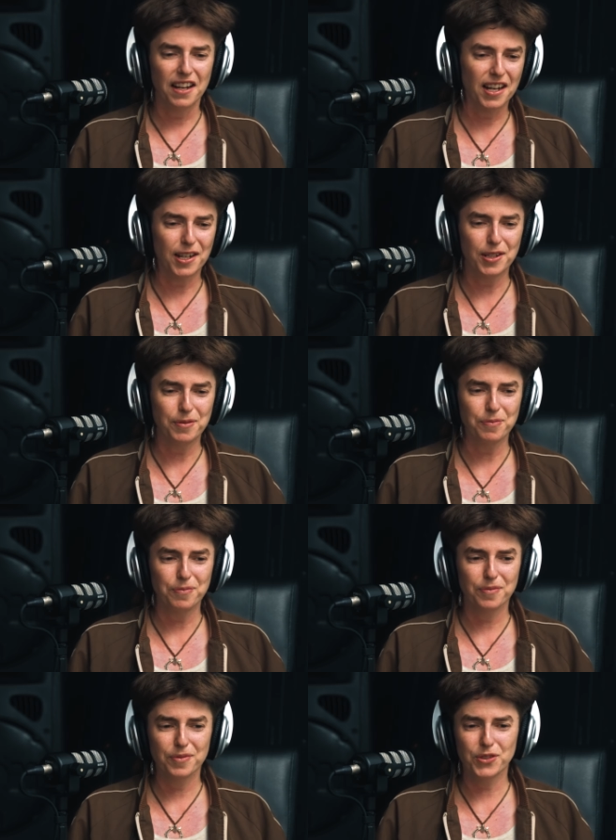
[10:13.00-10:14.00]

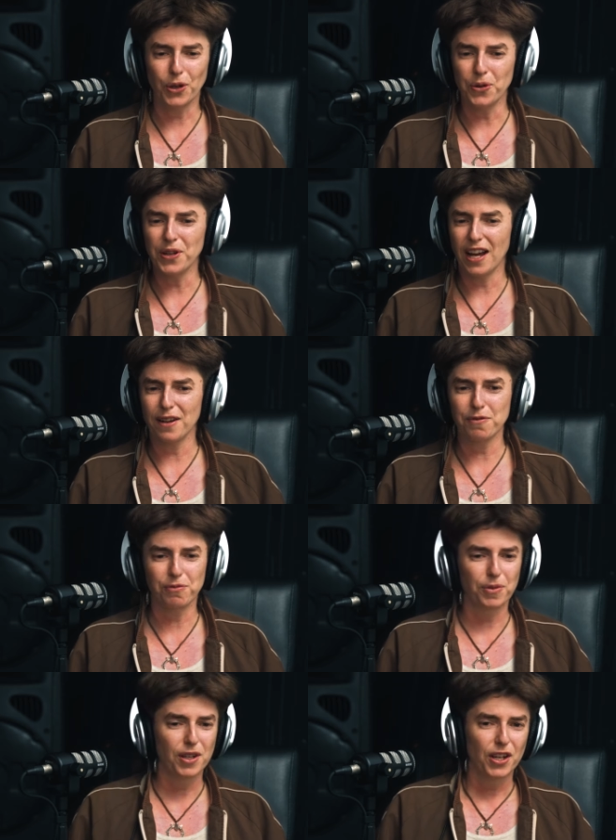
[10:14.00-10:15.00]
don't
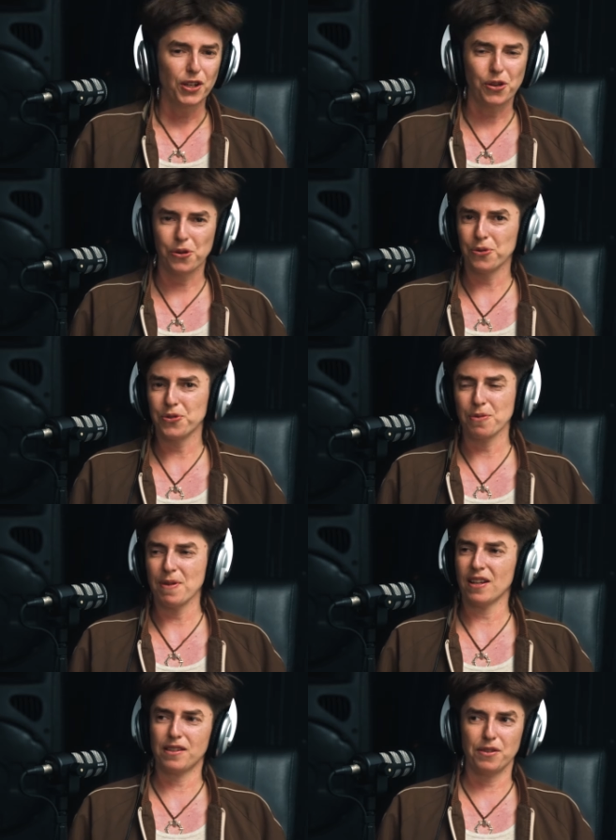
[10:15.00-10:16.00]
have huge
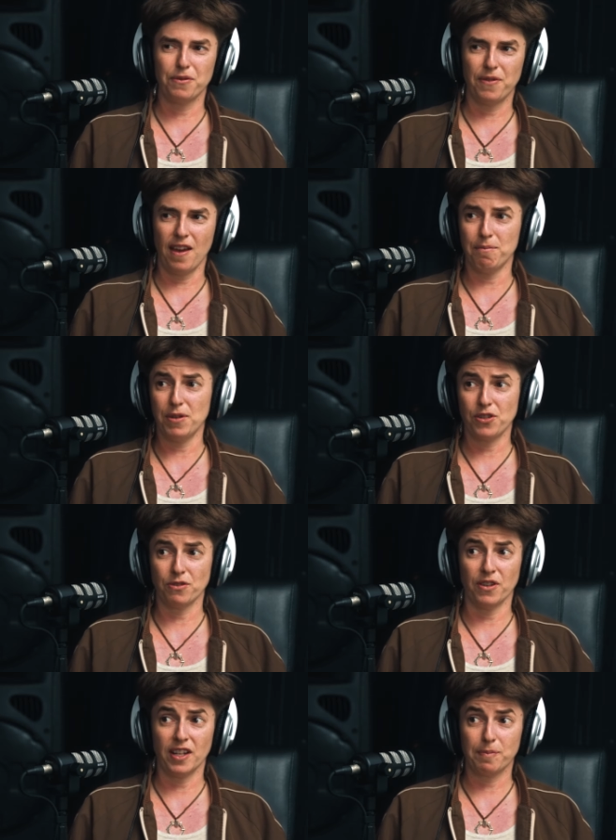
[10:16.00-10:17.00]
amounts of
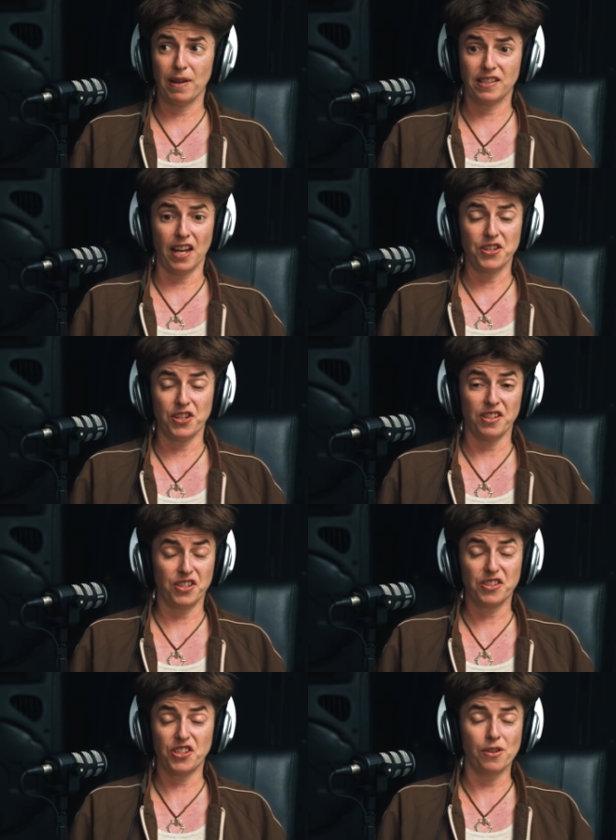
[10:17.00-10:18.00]
ambition or expectation, and
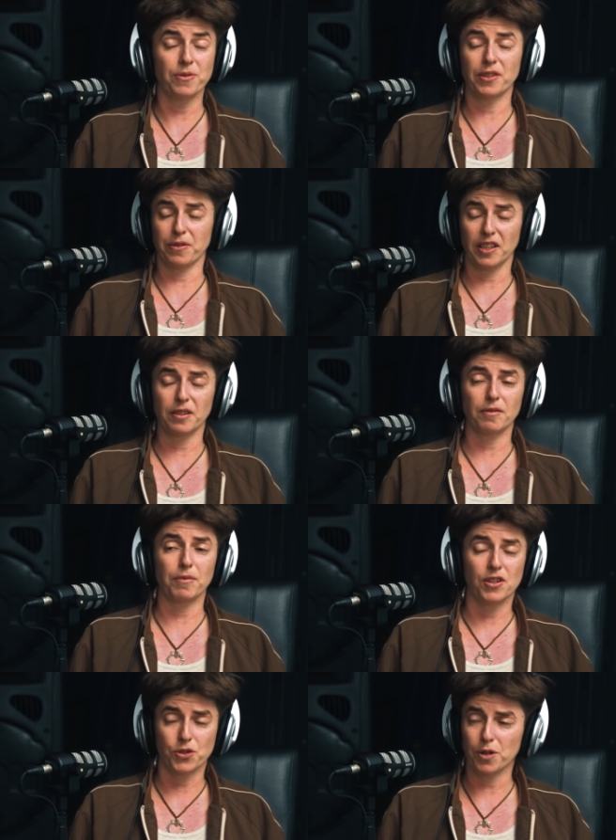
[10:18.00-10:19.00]
just genuinely really
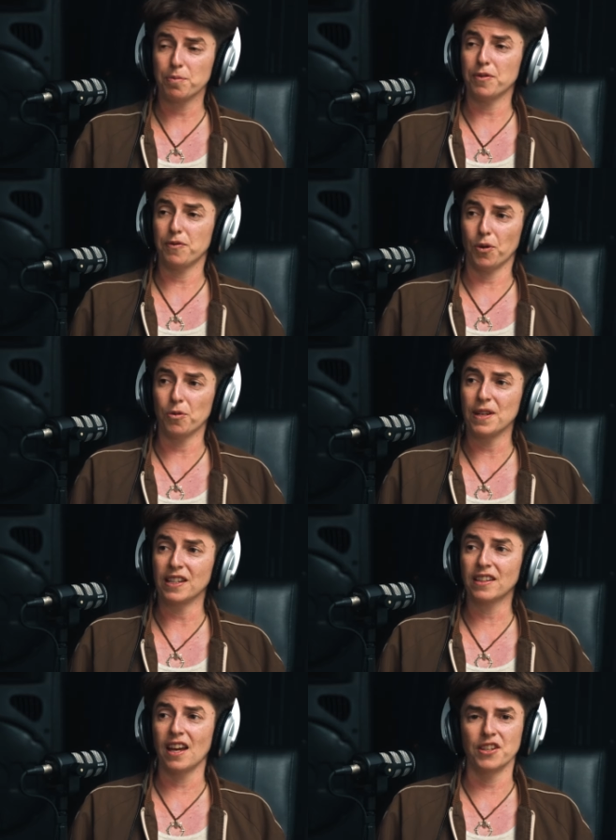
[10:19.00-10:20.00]
enjoy
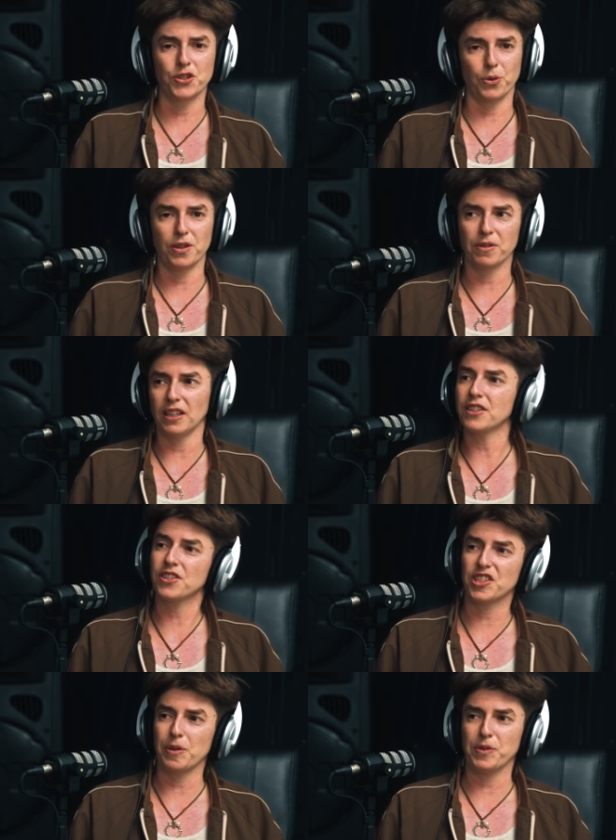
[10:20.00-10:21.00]
performing and enjoy the
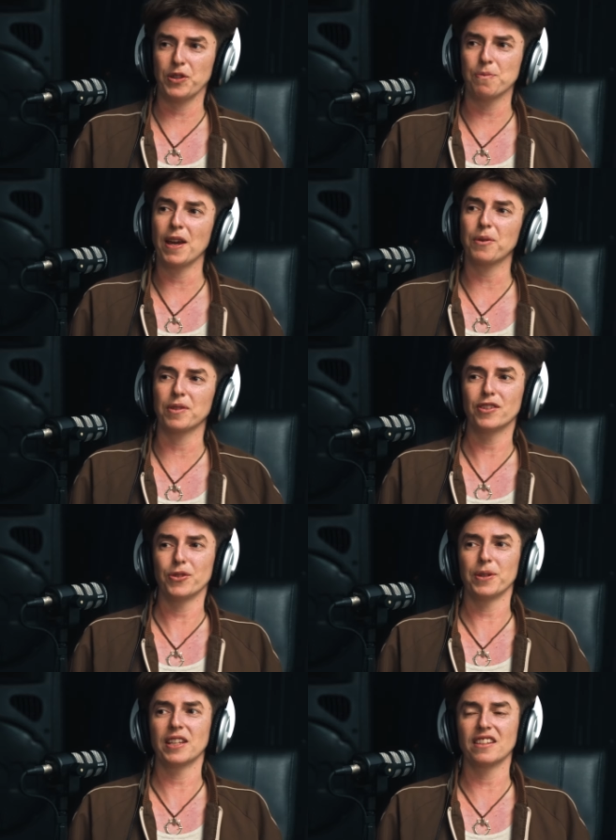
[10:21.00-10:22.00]
relationships that you make when you're
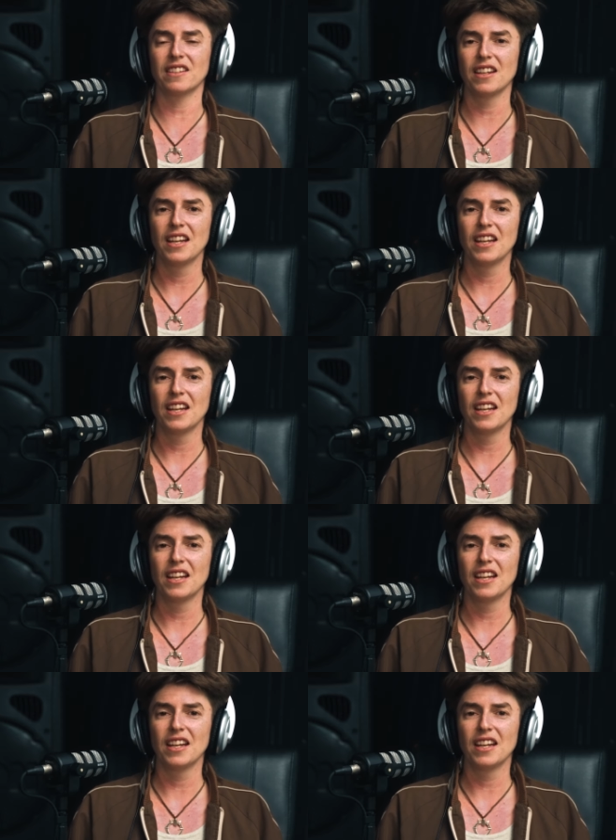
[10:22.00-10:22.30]
doing it